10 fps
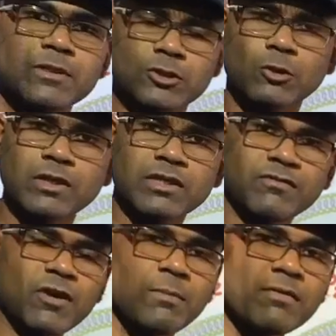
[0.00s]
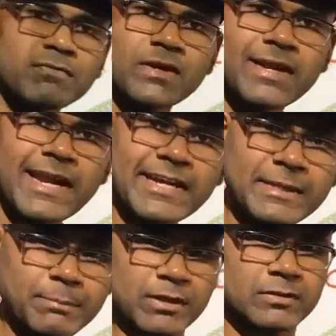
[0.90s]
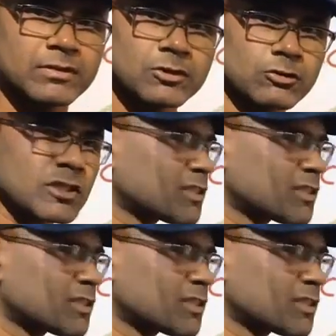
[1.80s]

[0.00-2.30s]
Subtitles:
the form of ATP. So this is the